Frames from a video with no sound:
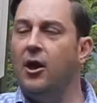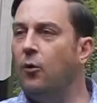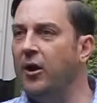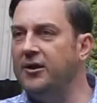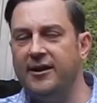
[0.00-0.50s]

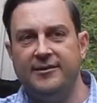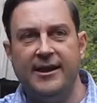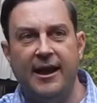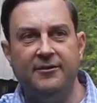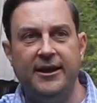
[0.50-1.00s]
where it doesn't
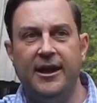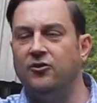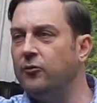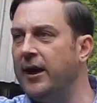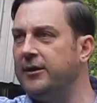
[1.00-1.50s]
have to get
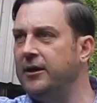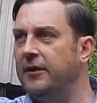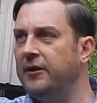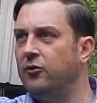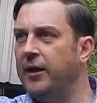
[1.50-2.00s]
directly
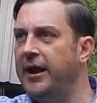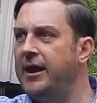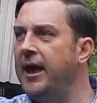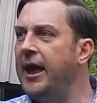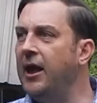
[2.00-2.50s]
on the grid?
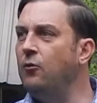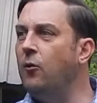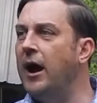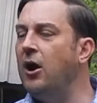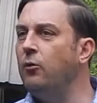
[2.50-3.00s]
And
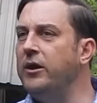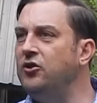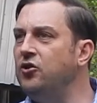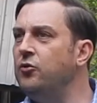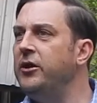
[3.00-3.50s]
why aren't we
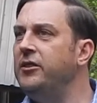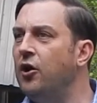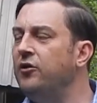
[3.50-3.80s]
doing